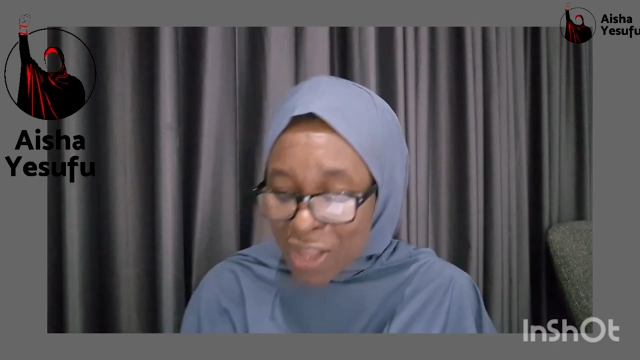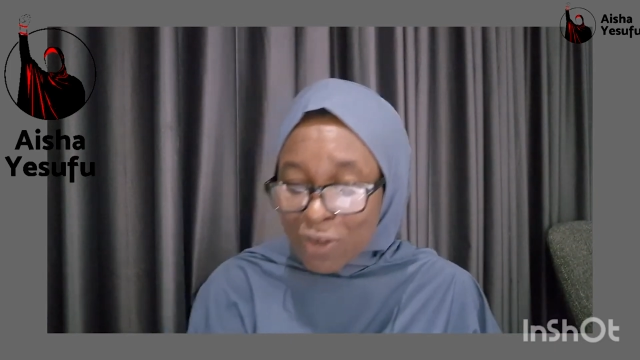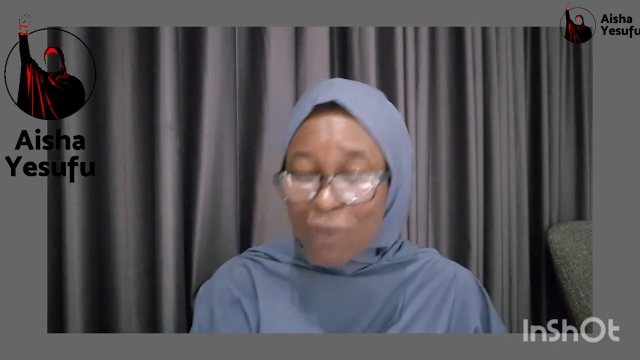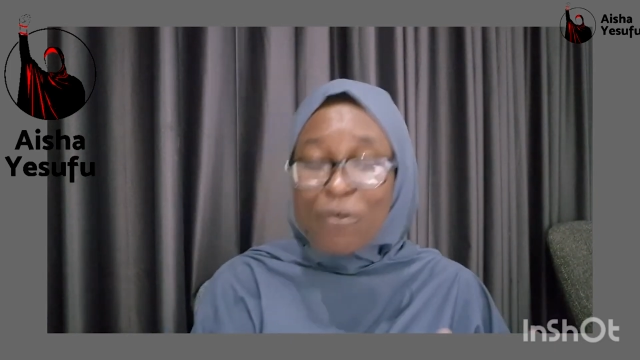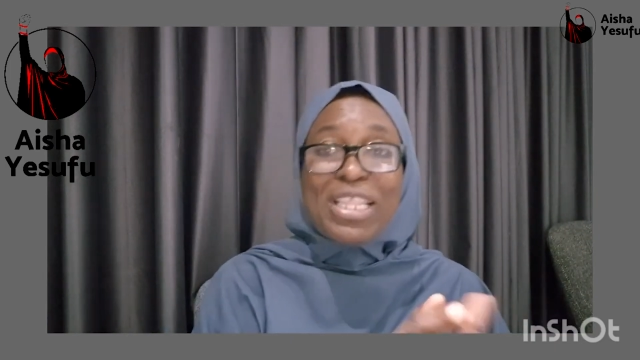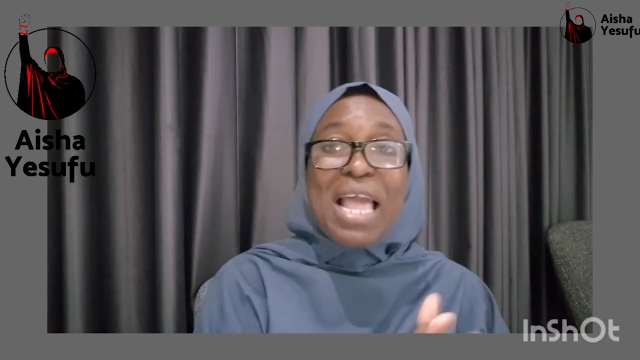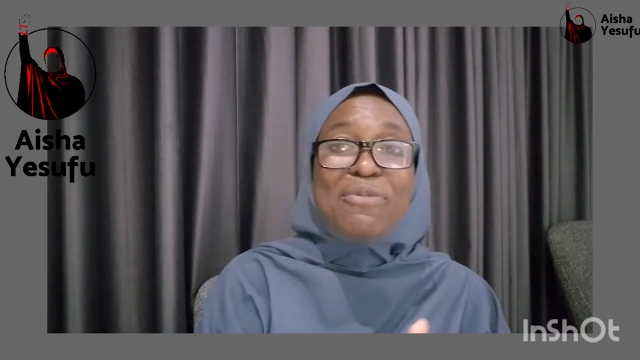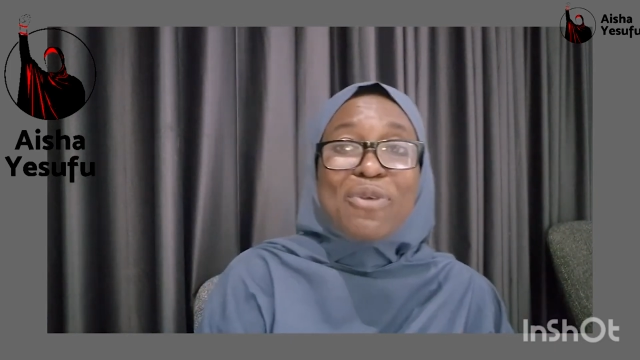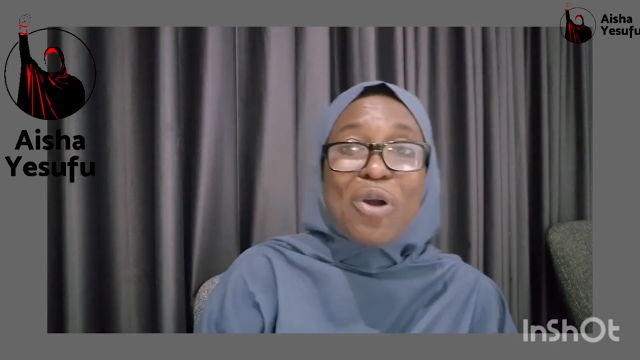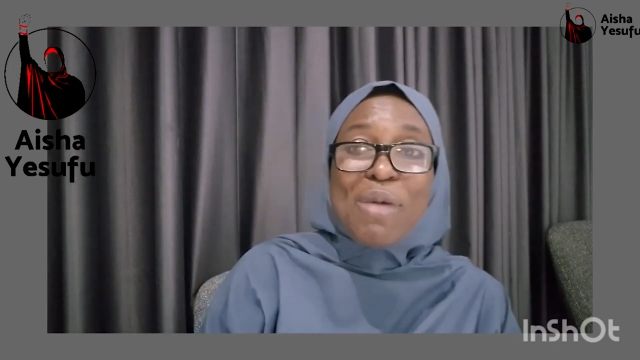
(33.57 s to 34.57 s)
So for them
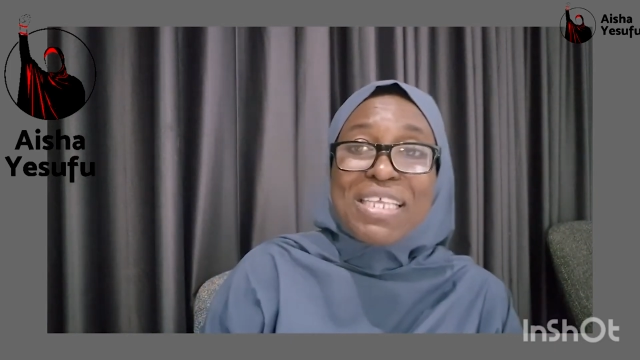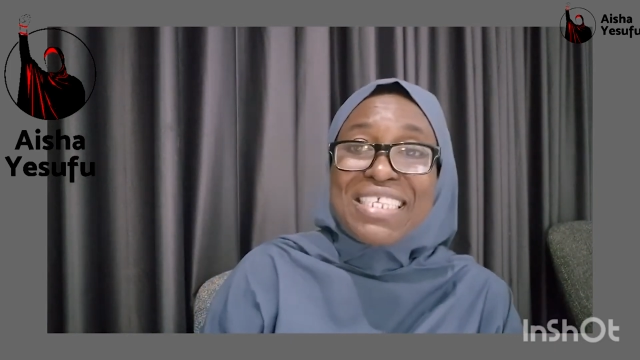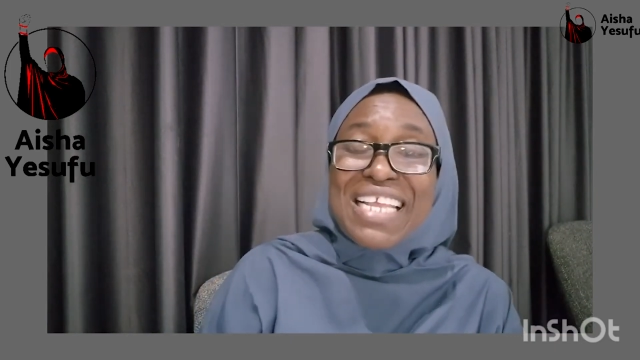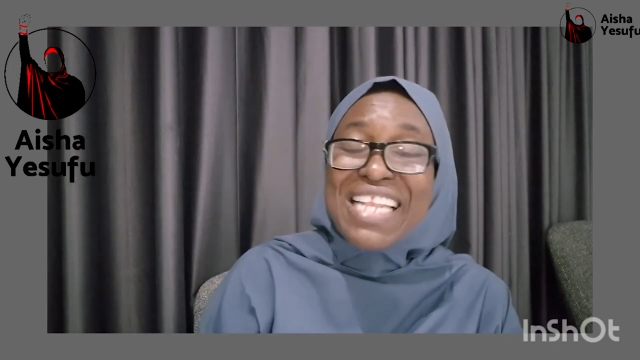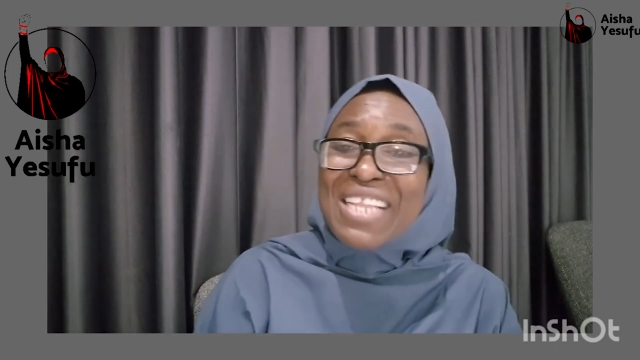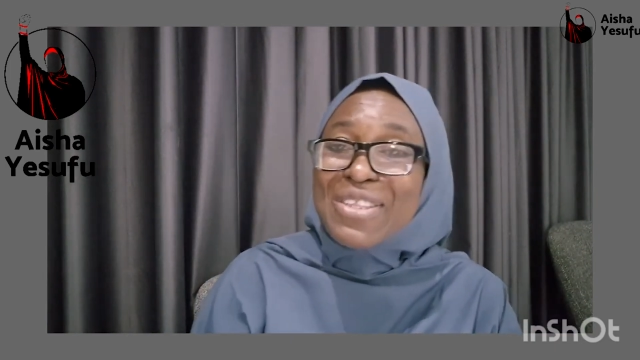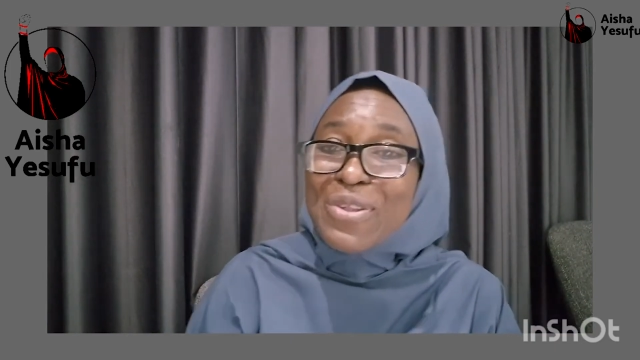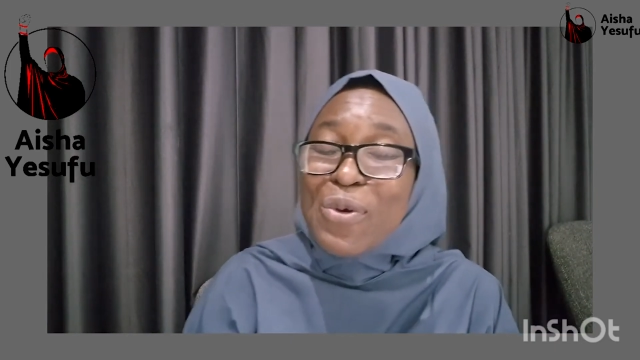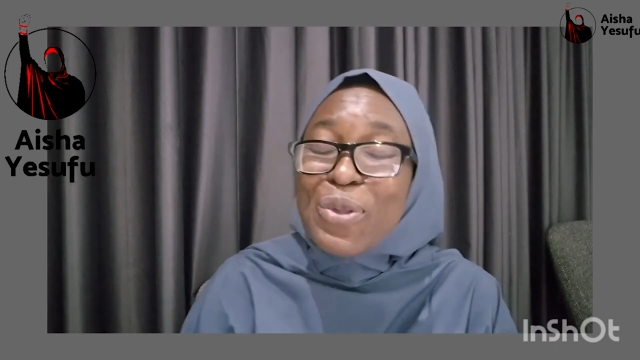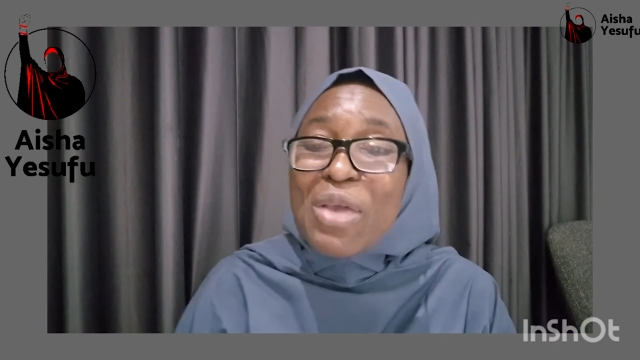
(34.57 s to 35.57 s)
to come and say that,
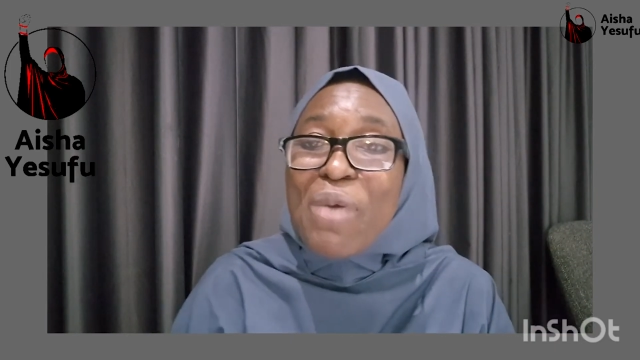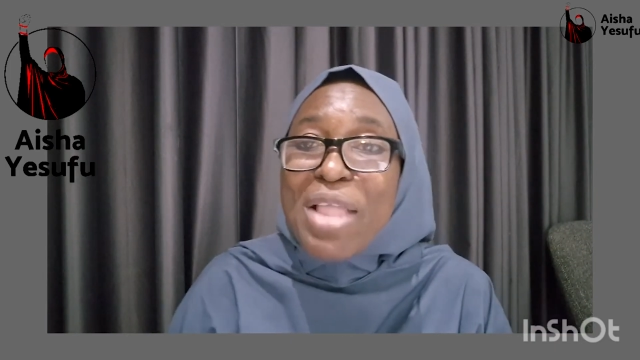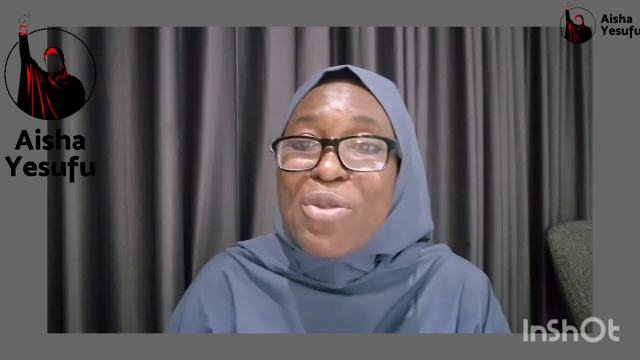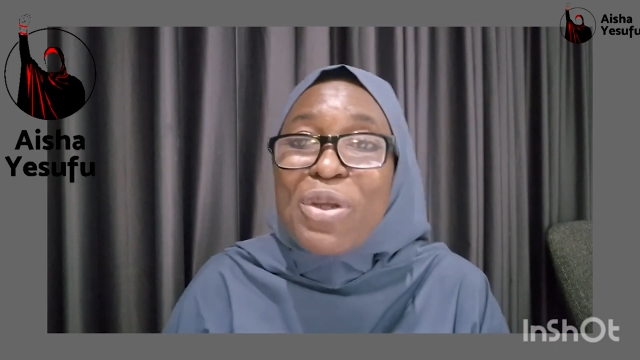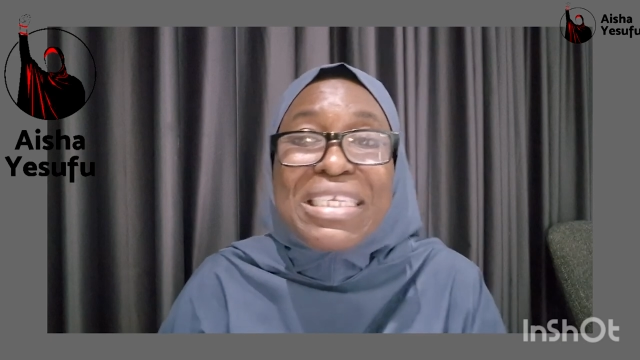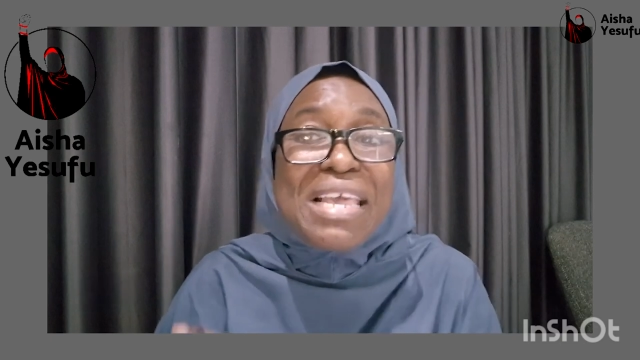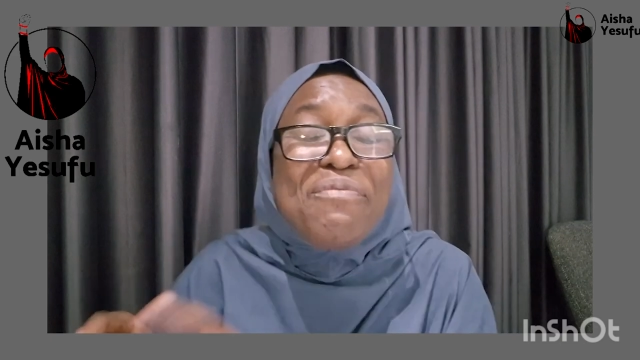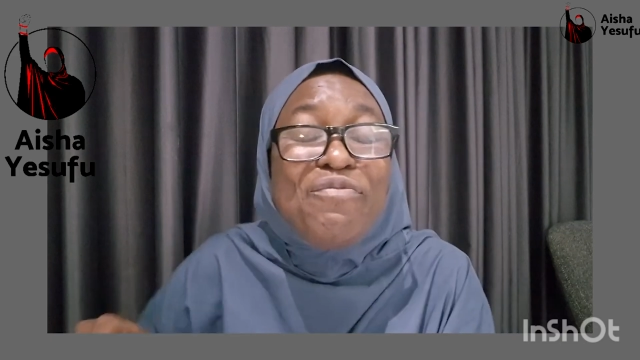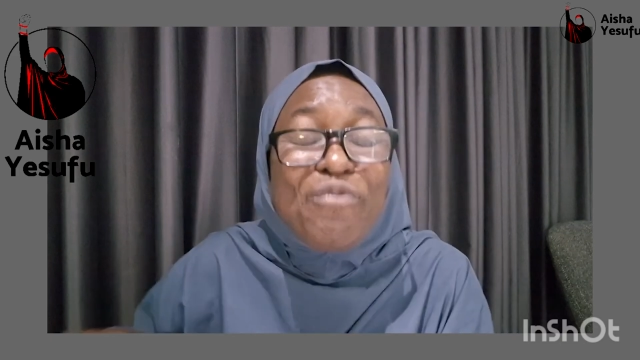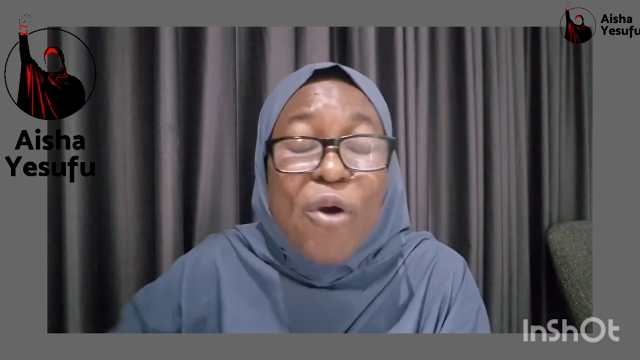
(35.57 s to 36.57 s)
no, they were not
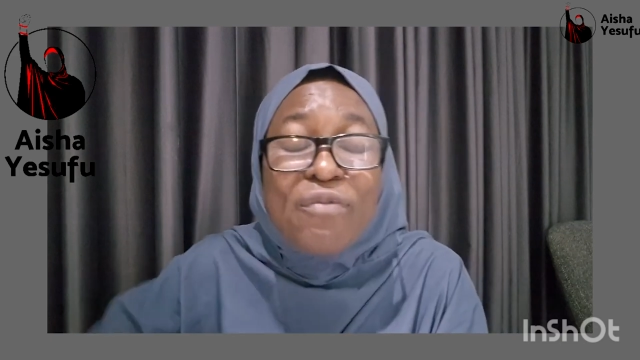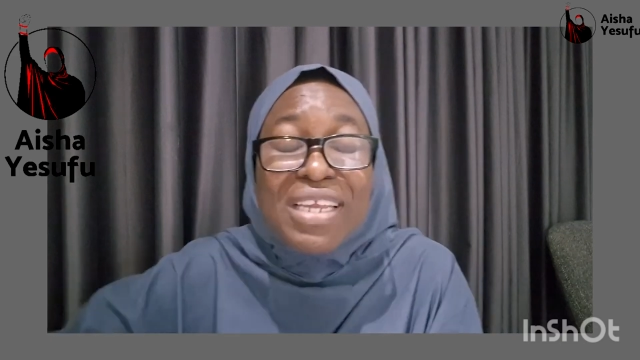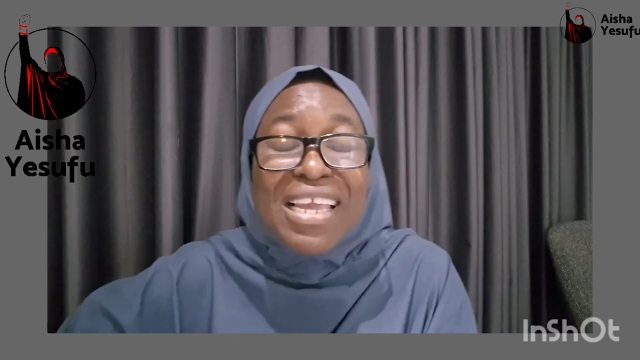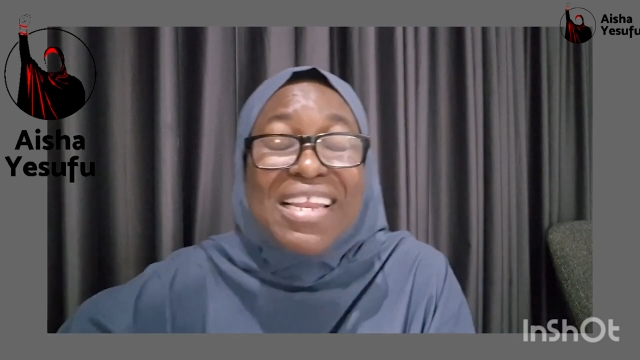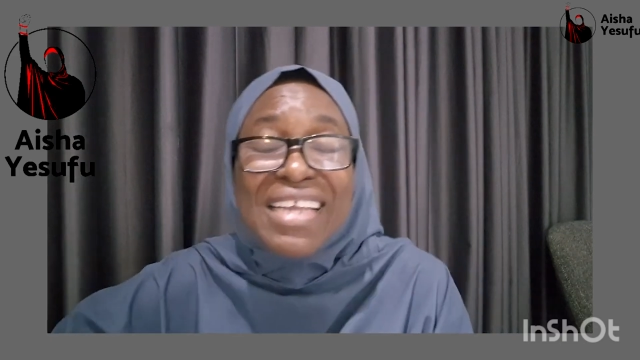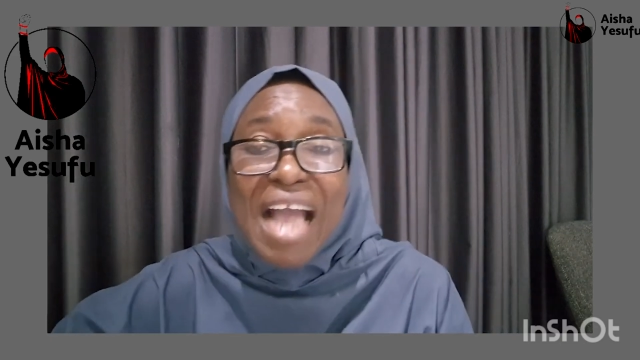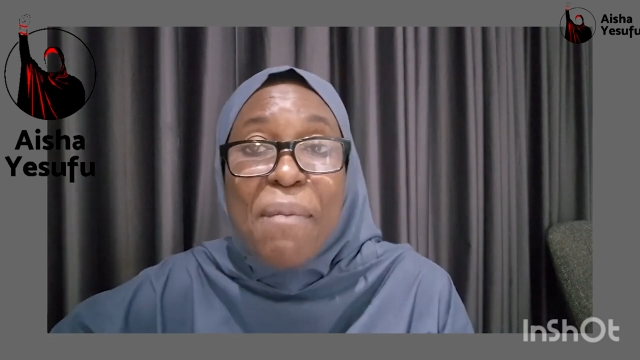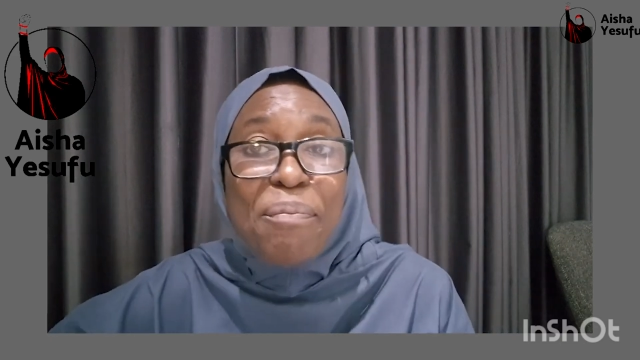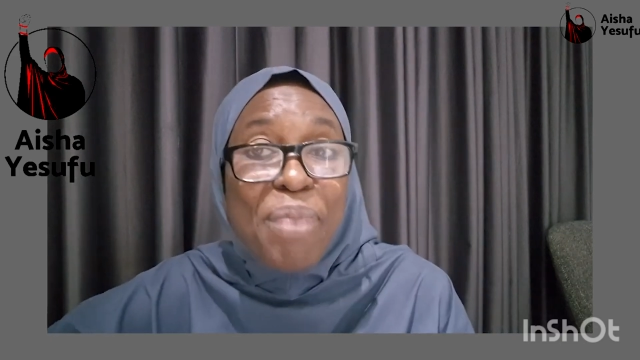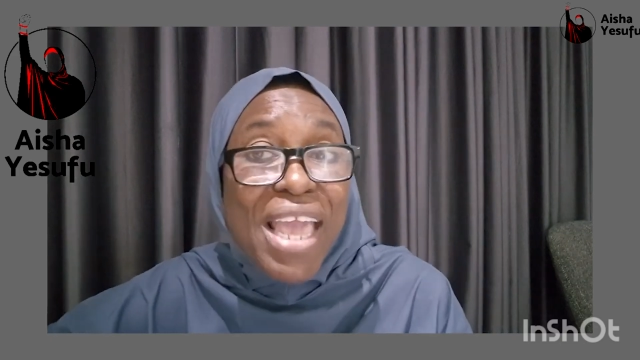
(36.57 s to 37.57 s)
involved in
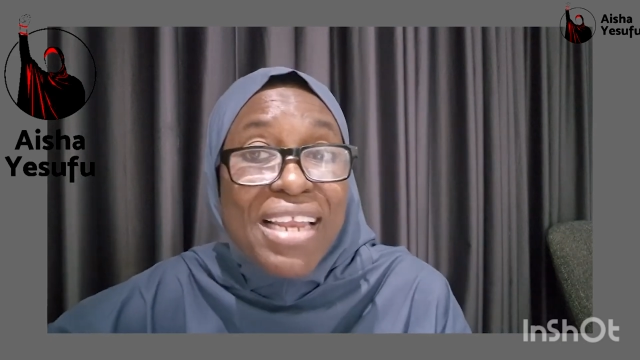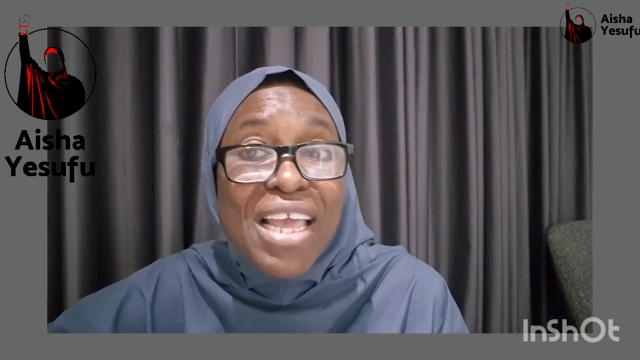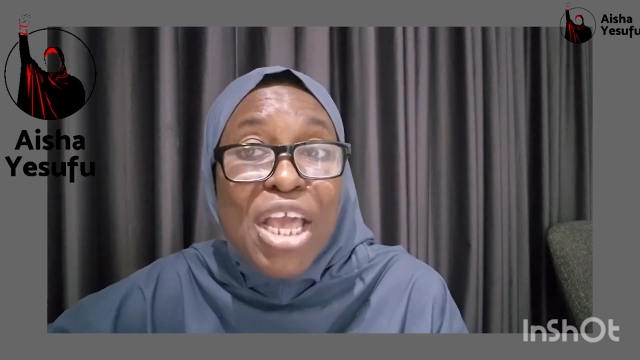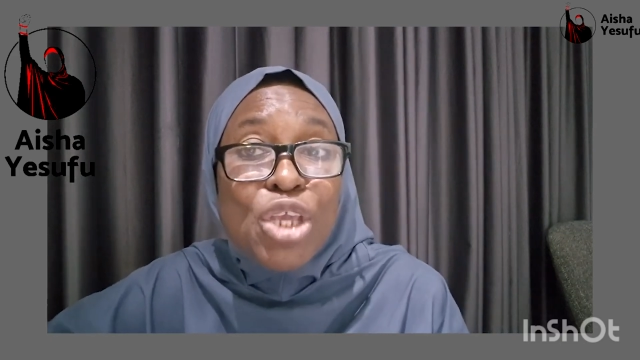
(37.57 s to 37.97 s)
campaign,